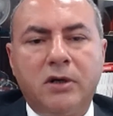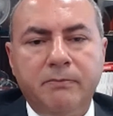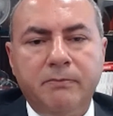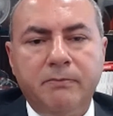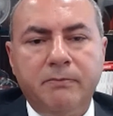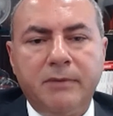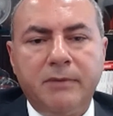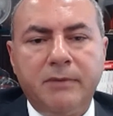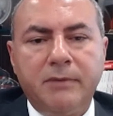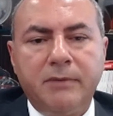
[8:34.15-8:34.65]

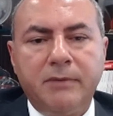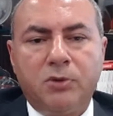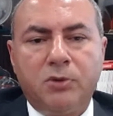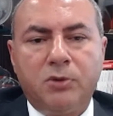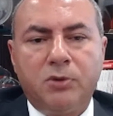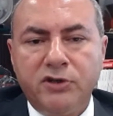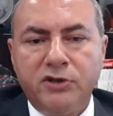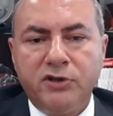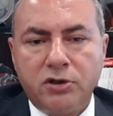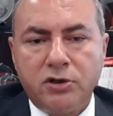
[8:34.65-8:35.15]
impairment
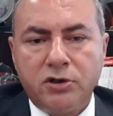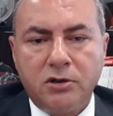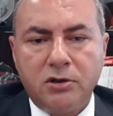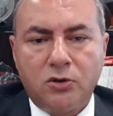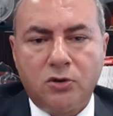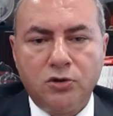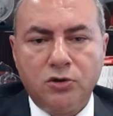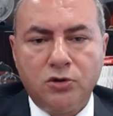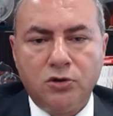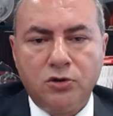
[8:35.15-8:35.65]
provision
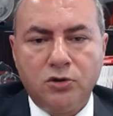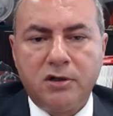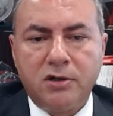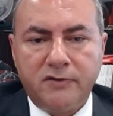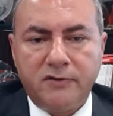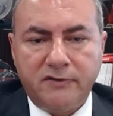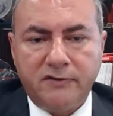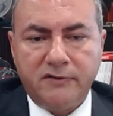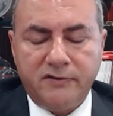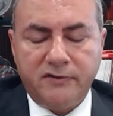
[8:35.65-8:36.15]

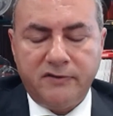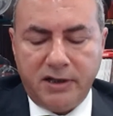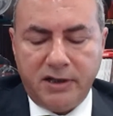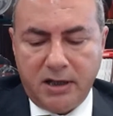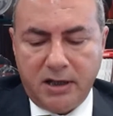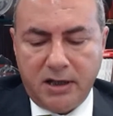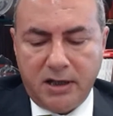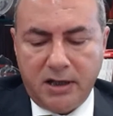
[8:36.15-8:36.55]
conservatively